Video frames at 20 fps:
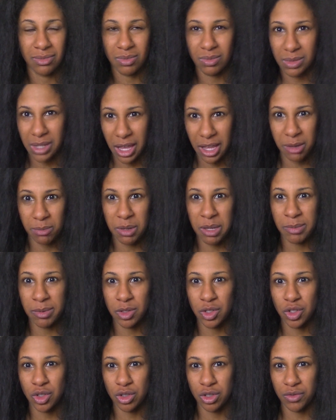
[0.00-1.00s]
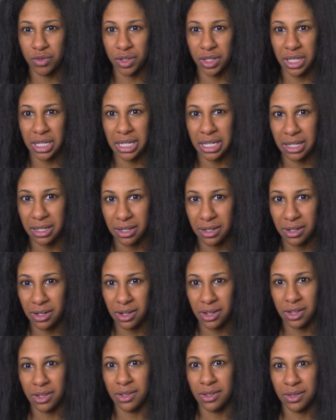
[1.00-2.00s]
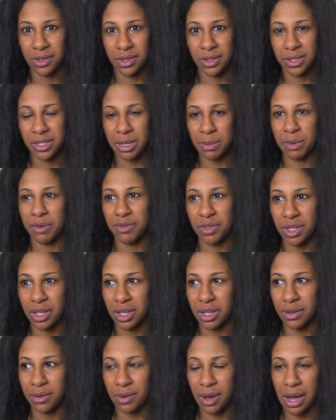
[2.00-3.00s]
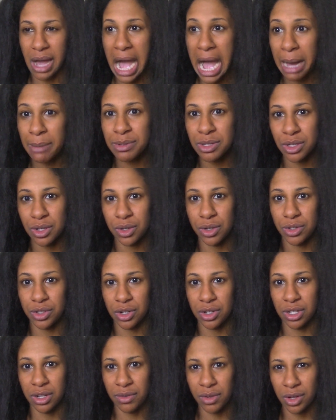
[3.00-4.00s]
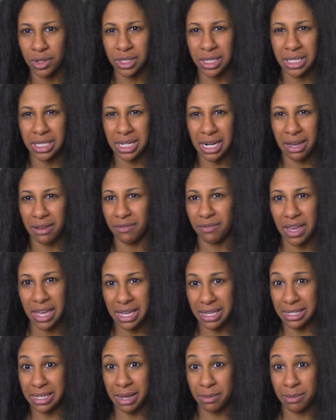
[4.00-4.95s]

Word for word: telling people truthfully some of the obstacles or difficulties that I face?